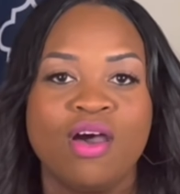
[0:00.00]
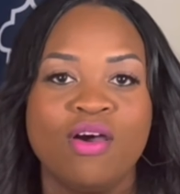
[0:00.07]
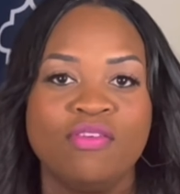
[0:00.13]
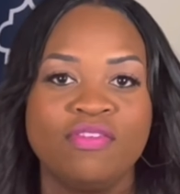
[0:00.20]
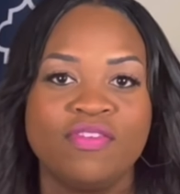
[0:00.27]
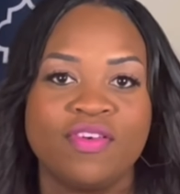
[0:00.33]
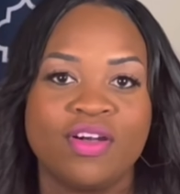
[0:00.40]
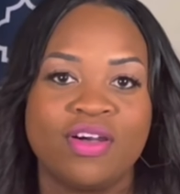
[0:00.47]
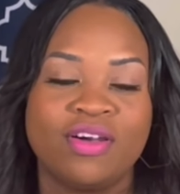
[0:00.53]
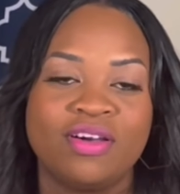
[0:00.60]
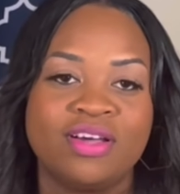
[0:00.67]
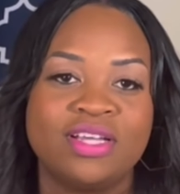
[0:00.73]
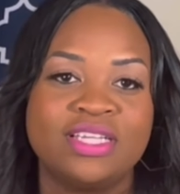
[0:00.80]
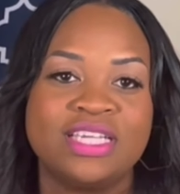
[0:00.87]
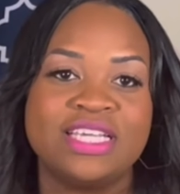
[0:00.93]

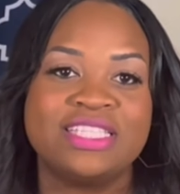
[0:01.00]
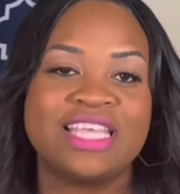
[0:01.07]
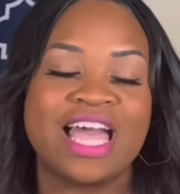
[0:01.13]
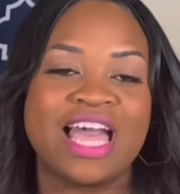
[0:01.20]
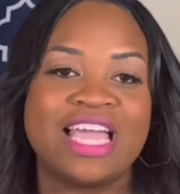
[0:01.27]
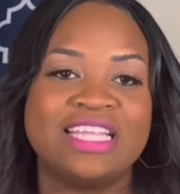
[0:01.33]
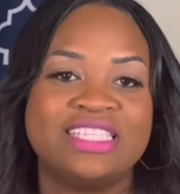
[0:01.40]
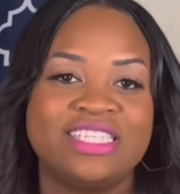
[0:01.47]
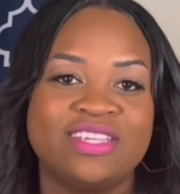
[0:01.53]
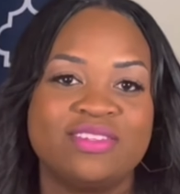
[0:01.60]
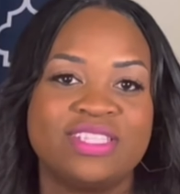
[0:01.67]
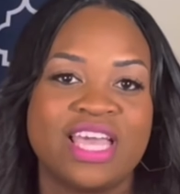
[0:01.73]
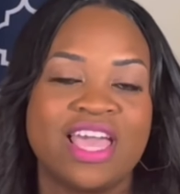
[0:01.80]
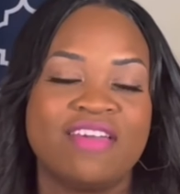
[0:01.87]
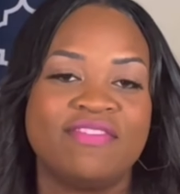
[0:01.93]
Overall, it's
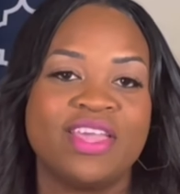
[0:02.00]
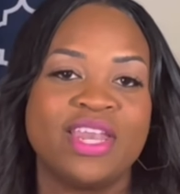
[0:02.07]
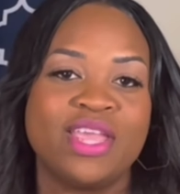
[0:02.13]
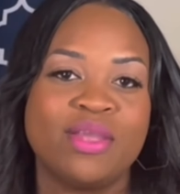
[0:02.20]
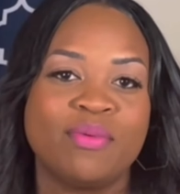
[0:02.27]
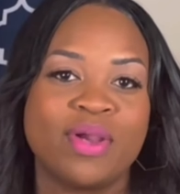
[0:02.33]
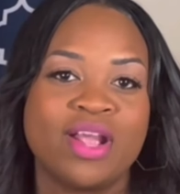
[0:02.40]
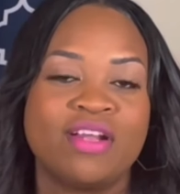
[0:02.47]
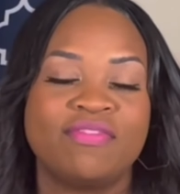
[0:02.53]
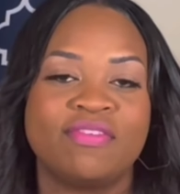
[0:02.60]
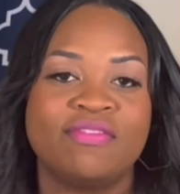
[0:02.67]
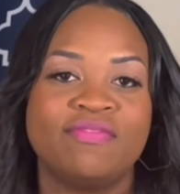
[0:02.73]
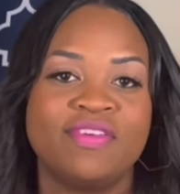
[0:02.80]
ideal to have anywhere from